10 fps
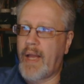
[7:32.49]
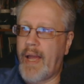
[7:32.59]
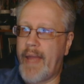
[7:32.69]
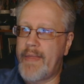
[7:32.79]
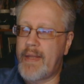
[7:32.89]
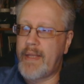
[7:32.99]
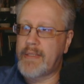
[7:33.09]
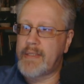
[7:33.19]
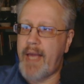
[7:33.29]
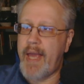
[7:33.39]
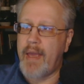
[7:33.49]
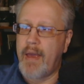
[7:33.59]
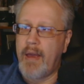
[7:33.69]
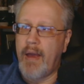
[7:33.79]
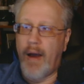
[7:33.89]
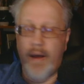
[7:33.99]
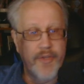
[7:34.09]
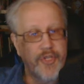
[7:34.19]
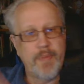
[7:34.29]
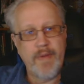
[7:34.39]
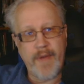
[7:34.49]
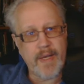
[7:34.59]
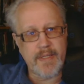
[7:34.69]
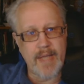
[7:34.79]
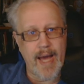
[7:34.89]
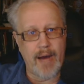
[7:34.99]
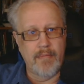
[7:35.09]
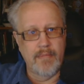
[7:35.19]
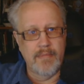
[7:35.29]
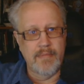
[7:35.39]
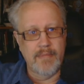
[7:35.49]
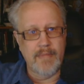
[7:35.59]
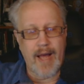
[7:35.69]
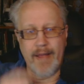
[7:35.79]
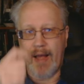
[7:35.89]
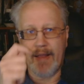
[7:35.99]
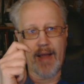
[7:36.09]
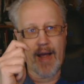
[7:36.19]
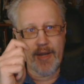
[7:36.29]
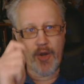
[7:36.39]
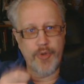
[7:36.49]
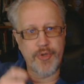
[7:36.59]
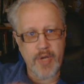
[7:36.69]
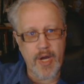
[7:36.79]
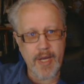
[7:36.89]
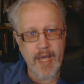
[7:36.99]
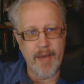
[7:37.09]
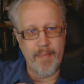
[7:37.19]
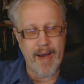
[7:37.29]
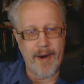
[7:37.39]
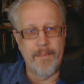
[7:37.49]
And then he says, hey, this should be fixed now. I know what you're talking about.